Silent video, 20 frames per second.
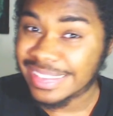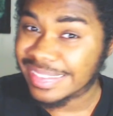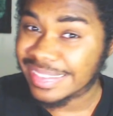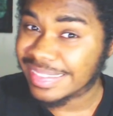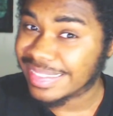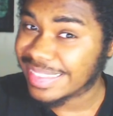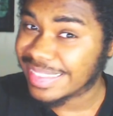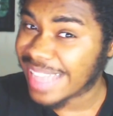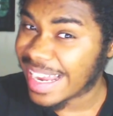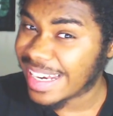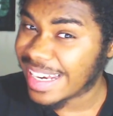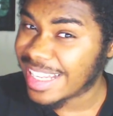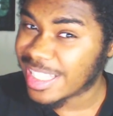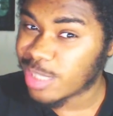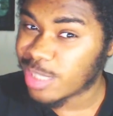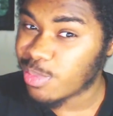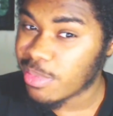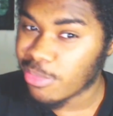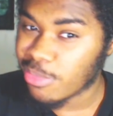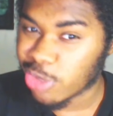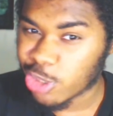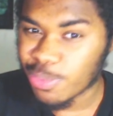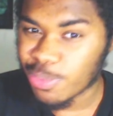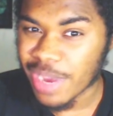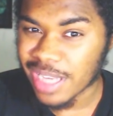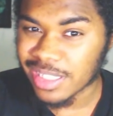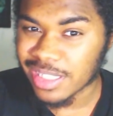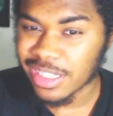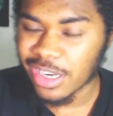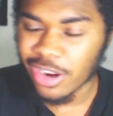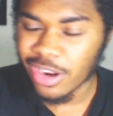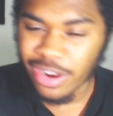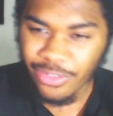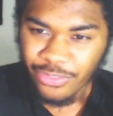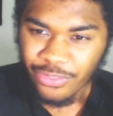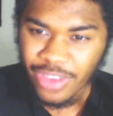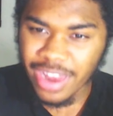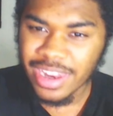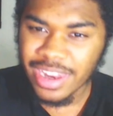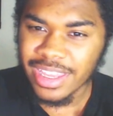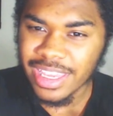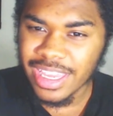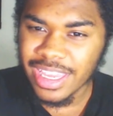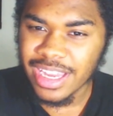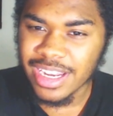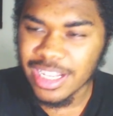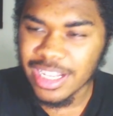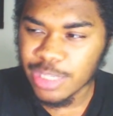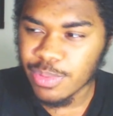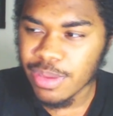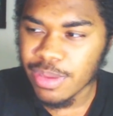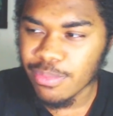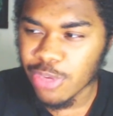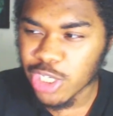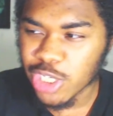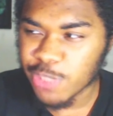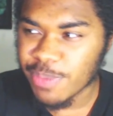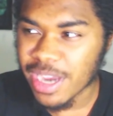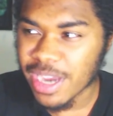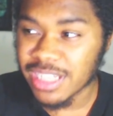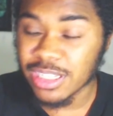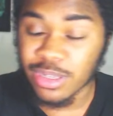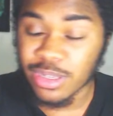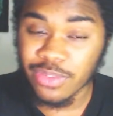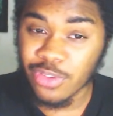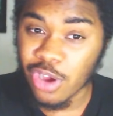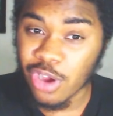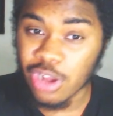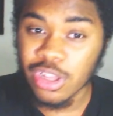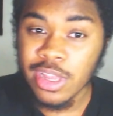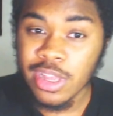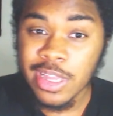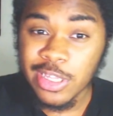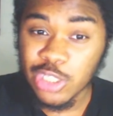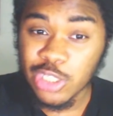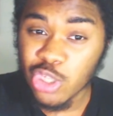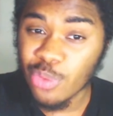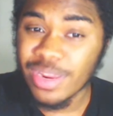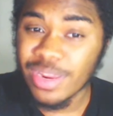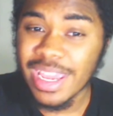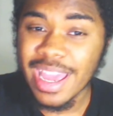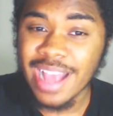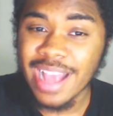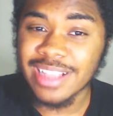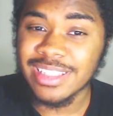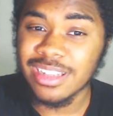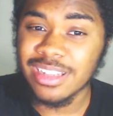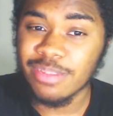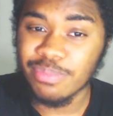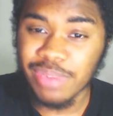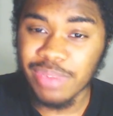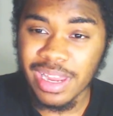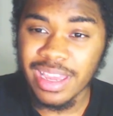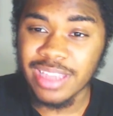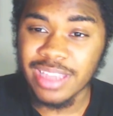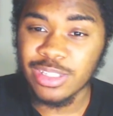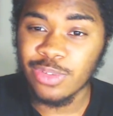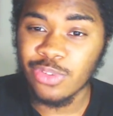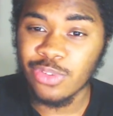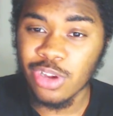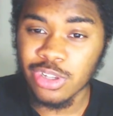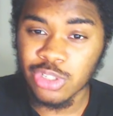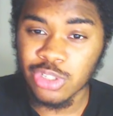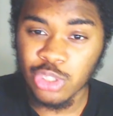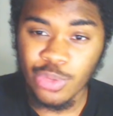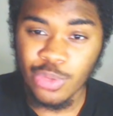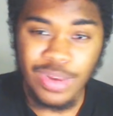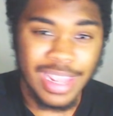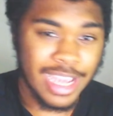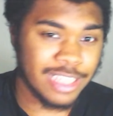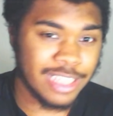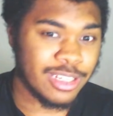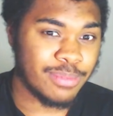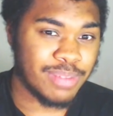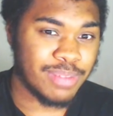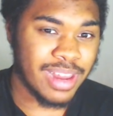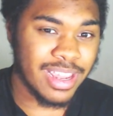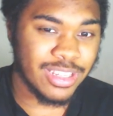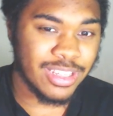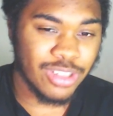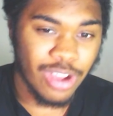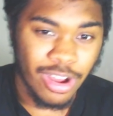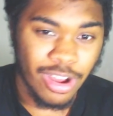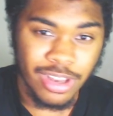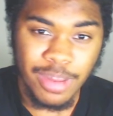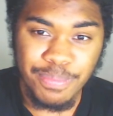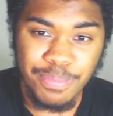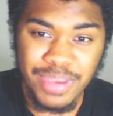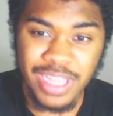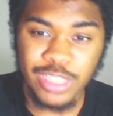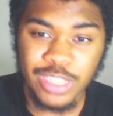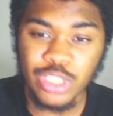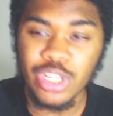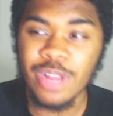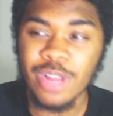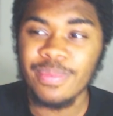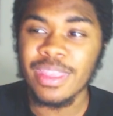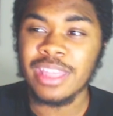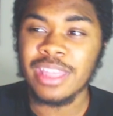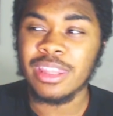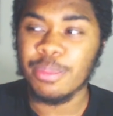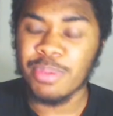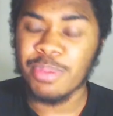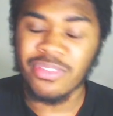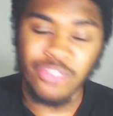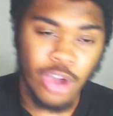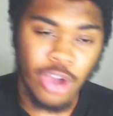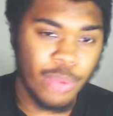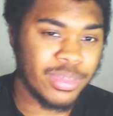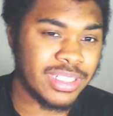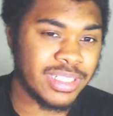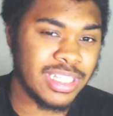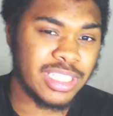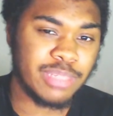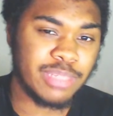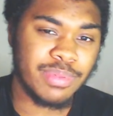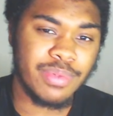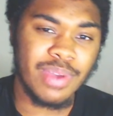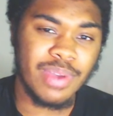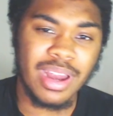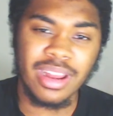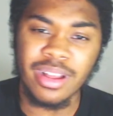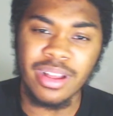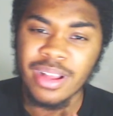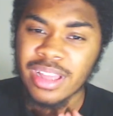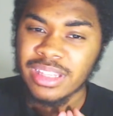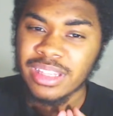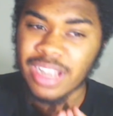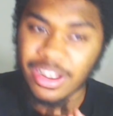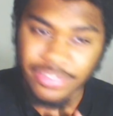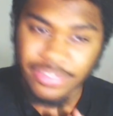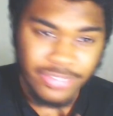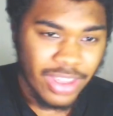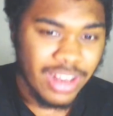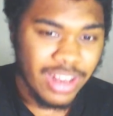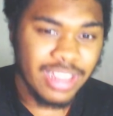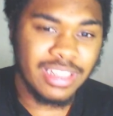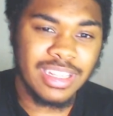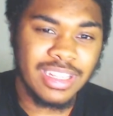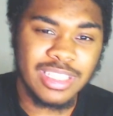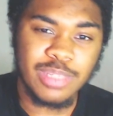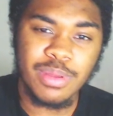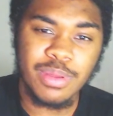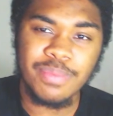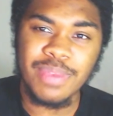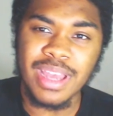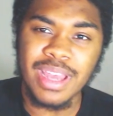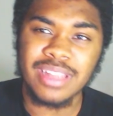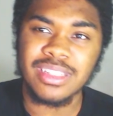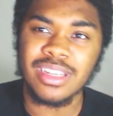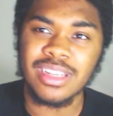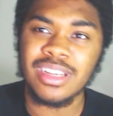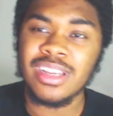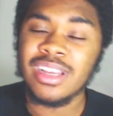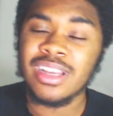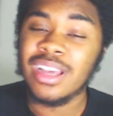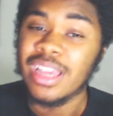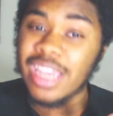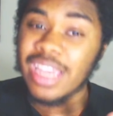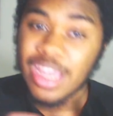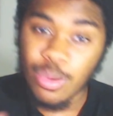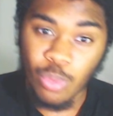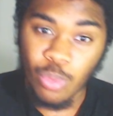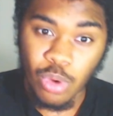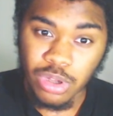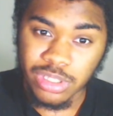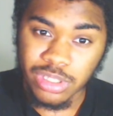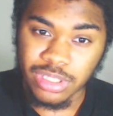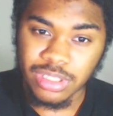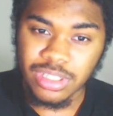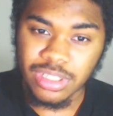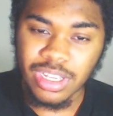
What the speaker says: that needs to be much better. Defending here needs to be much better. You've got so many excellent players. You've got so many excellent players on the pitch. The performance needs to be better. The defending needs to be better. It wasn't.